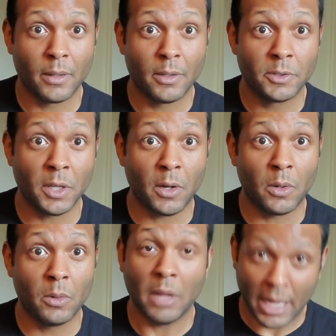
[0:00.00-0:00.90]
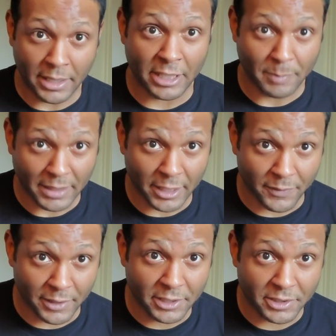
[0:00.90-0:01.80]
So I guess by
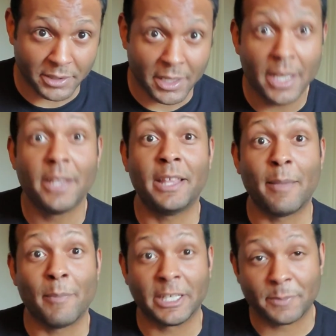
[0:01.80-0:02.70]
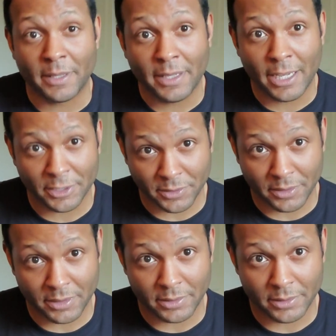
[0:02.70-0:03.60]
definition, that makes me a
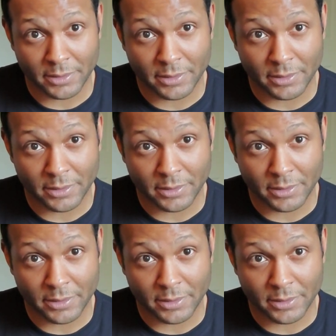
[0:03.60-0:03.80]
nationalist.